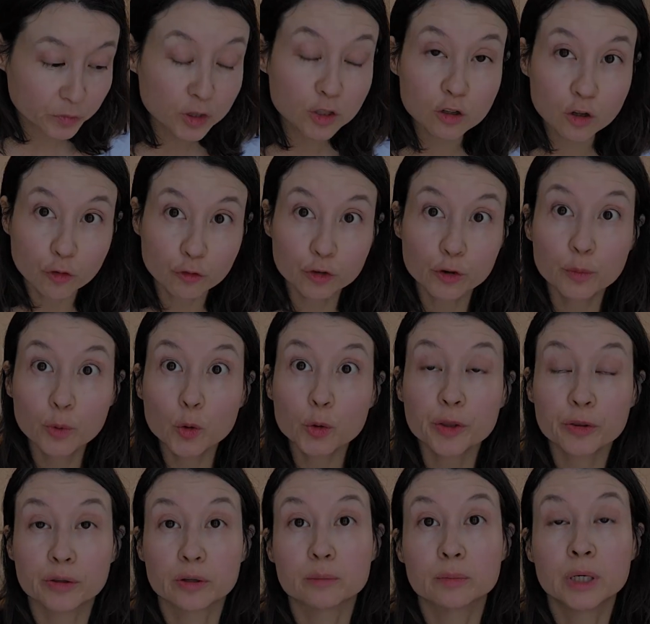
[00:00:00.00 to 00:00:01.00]
for both
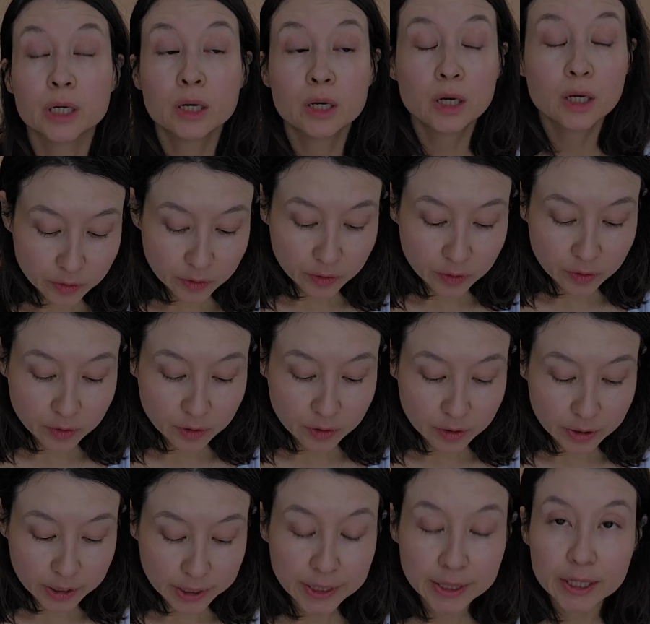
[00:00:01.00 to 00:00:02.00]
of them.
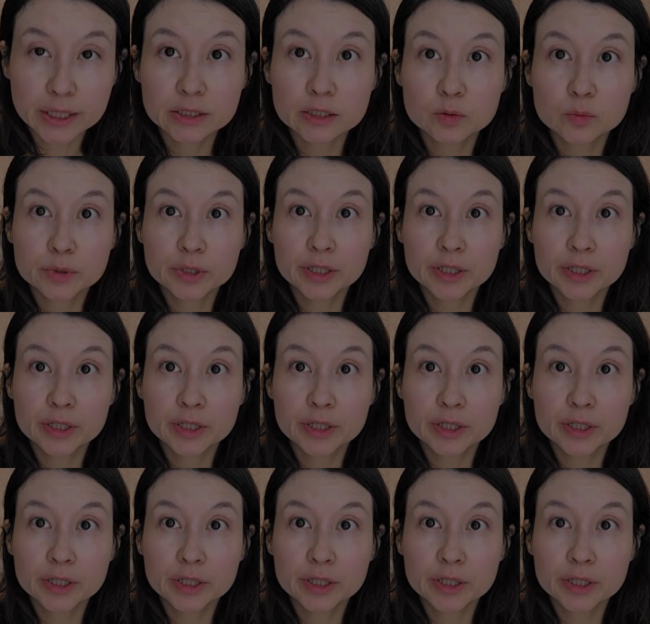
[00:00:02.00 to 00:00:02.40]
And that's when